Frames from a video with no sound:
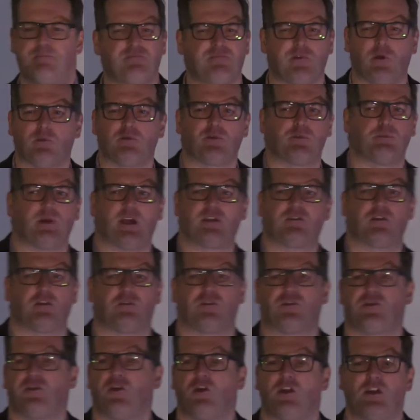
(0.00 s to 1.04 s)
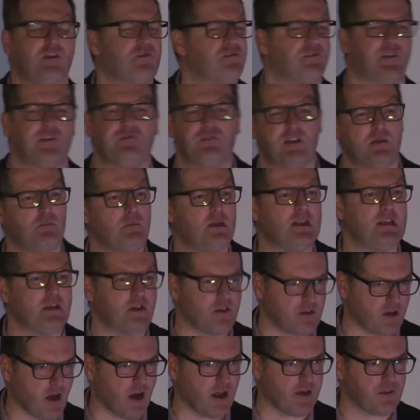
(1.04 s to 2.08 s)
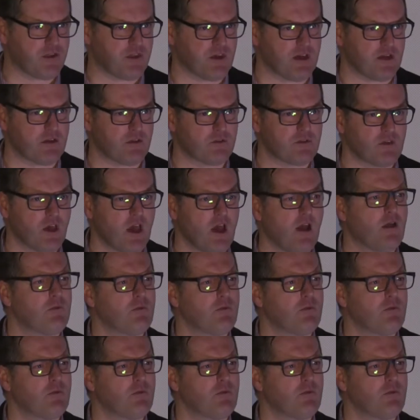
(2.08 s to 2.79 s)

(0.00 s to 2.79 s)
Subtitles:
films with budgets 30 to 50 million kind of things.